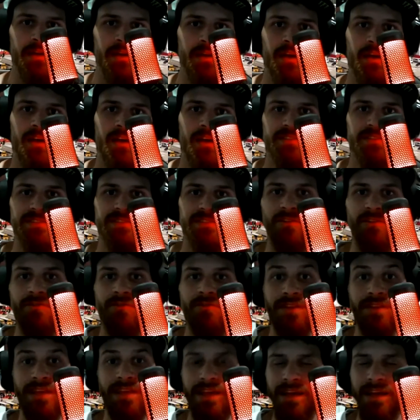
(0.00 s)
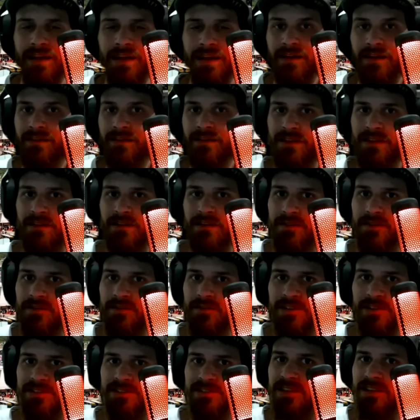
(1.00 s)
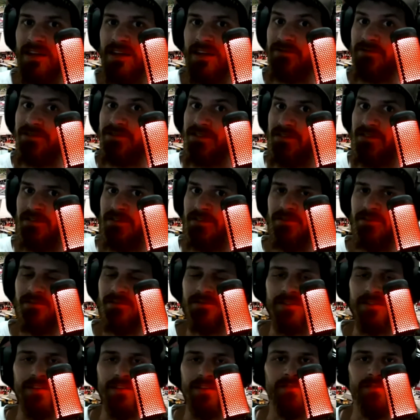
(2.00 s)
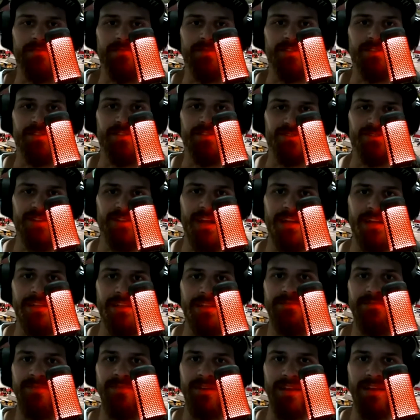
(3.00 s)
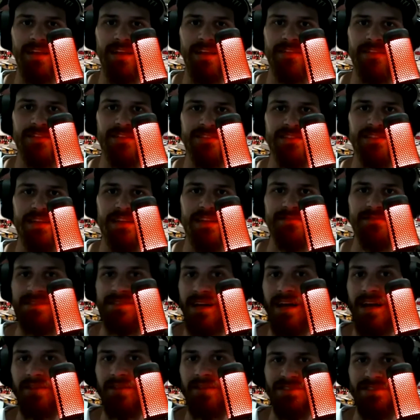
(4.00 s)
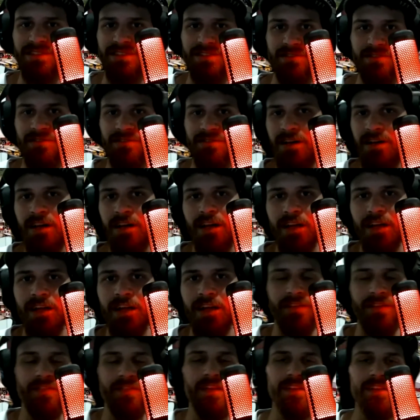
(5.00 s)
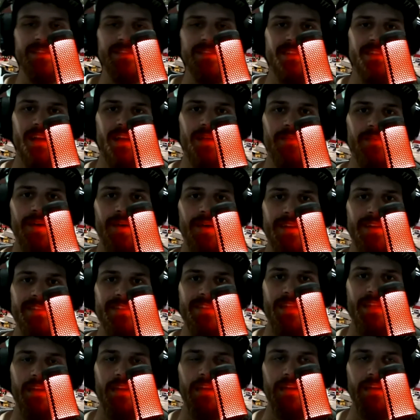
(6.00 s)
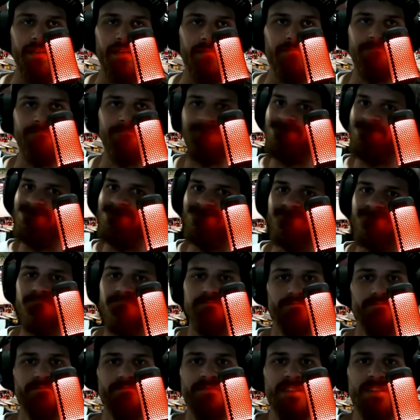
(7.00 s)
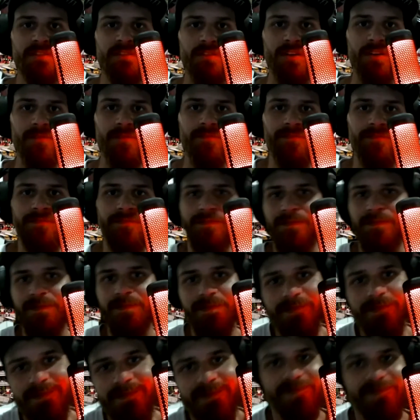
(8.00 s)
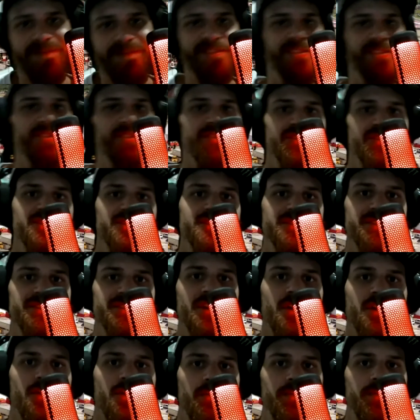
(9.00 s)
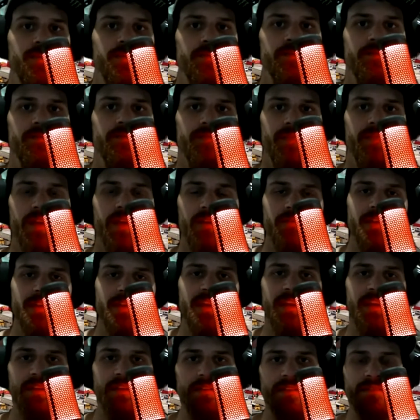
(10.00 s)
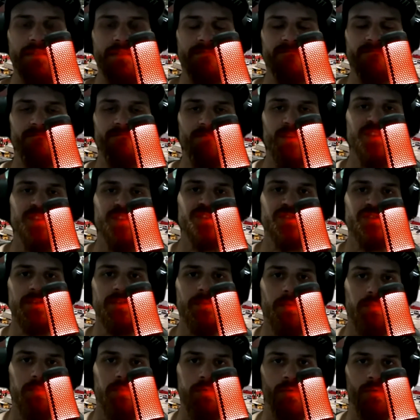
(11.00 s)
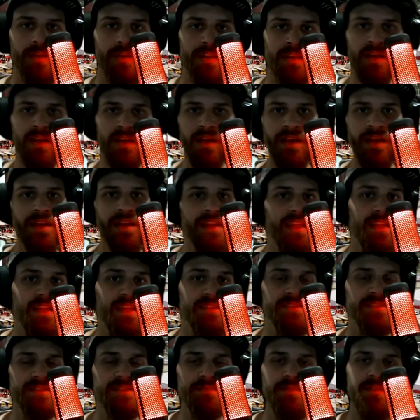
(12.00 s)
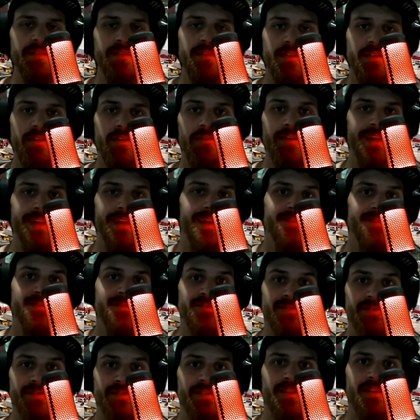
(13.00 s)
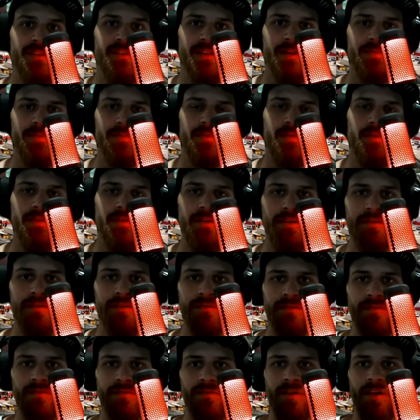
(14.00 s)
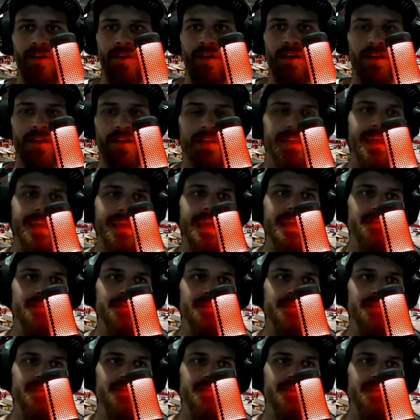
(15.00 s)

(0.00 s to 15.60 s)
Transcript: So, yeah, coming into that, I was a little, distracted, but at the same time, still in that side mind thinking, well, just hope that we can muster up a point, get something going after a couple of games